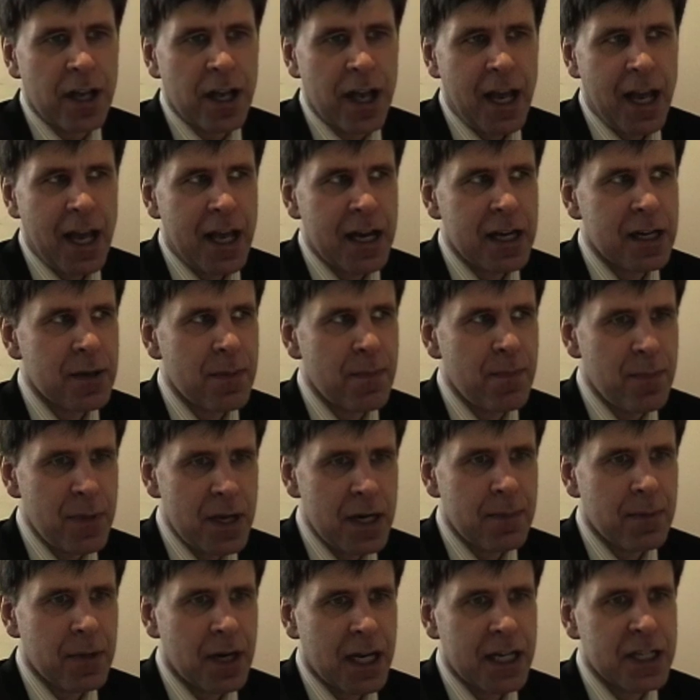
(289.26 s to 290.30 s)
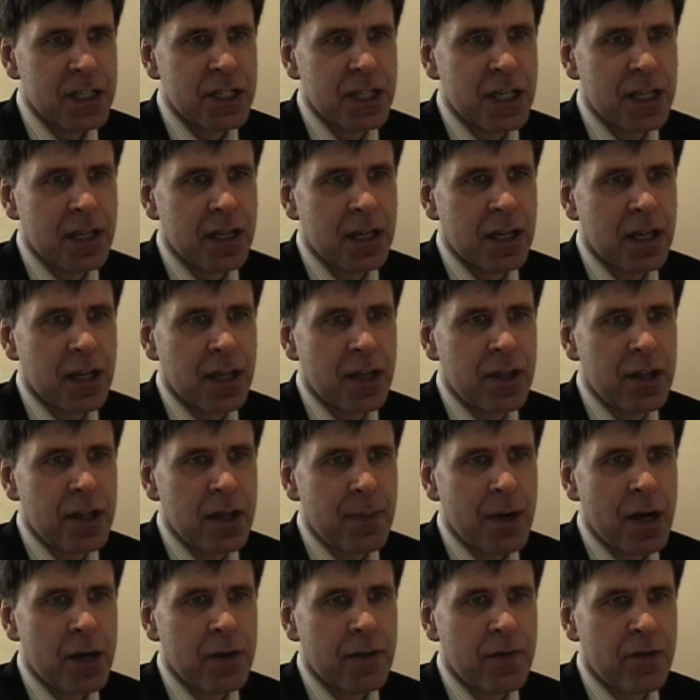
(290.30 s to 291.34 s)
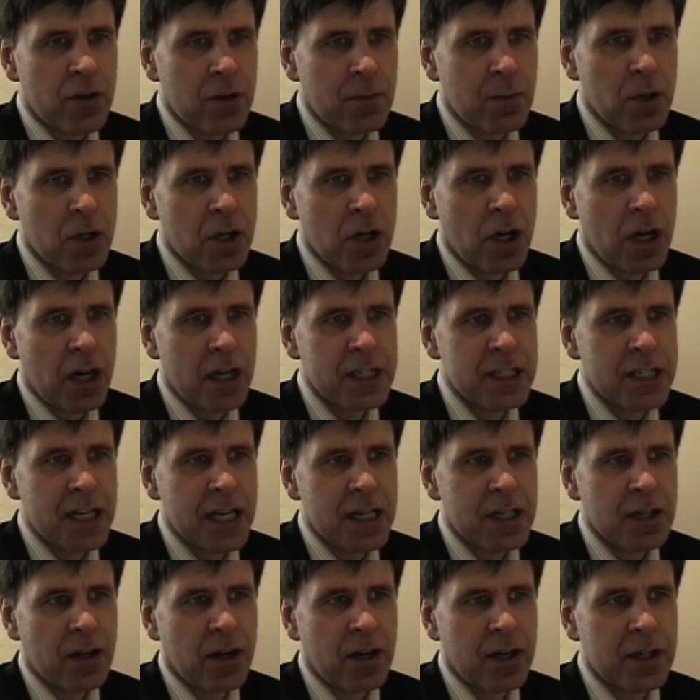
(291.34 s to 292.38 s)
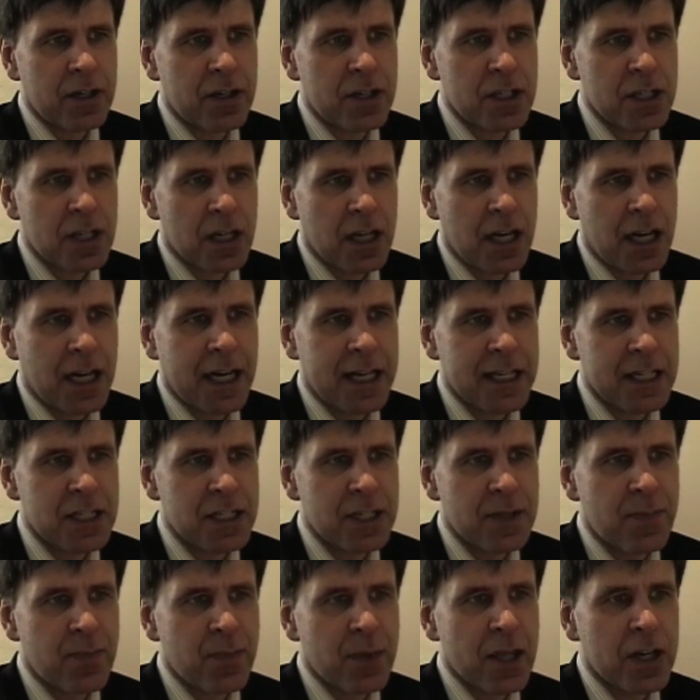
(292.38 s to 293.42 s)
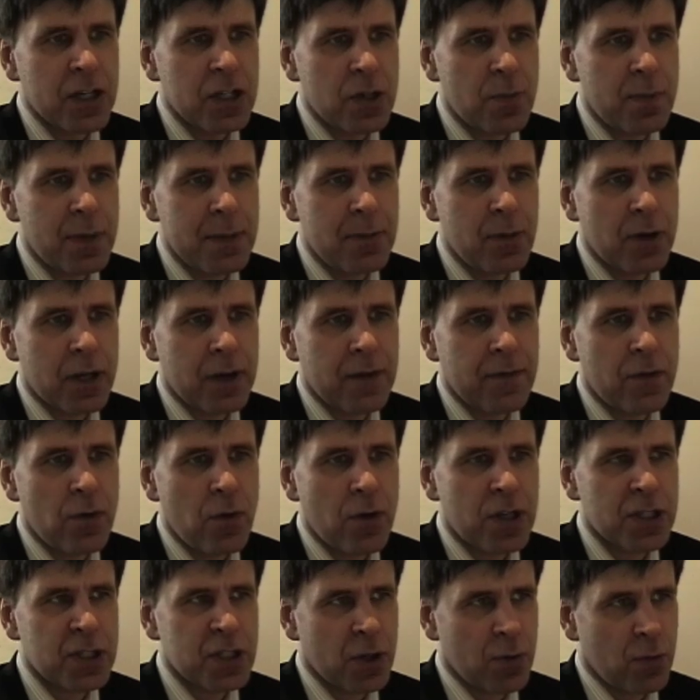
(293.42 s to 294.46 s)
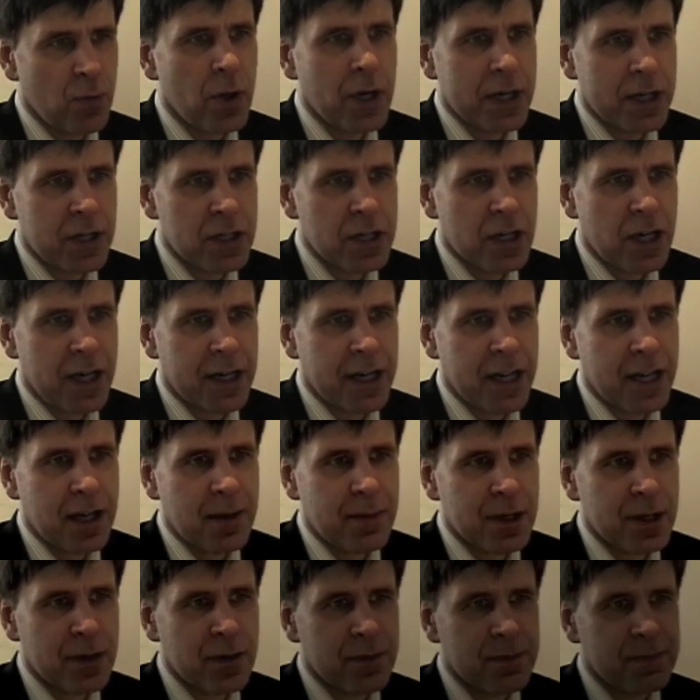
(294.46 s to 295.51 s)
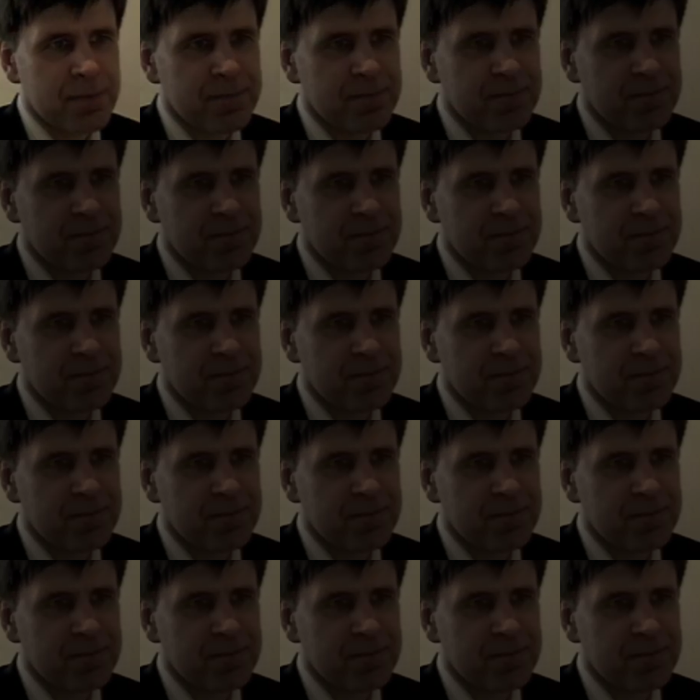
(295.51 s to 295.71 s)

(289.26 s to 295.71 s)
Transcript: and minimizing the amount of verbal content on your slides so people can focus on what you're talking about.